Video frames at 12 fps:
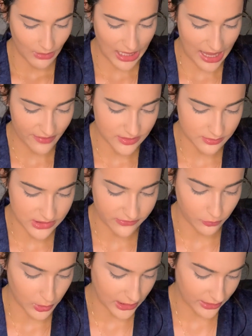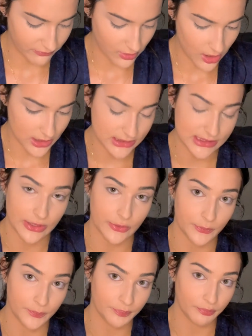I have some Sephora gift cards,
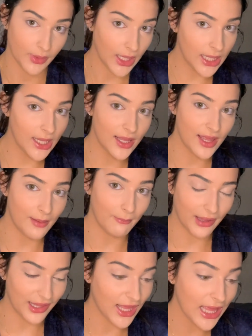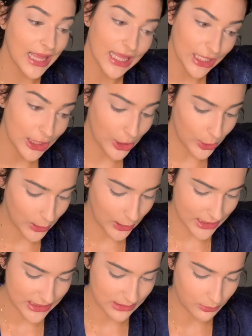so I might go
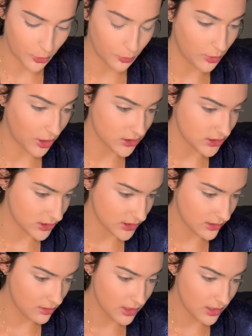look at some new bronzers.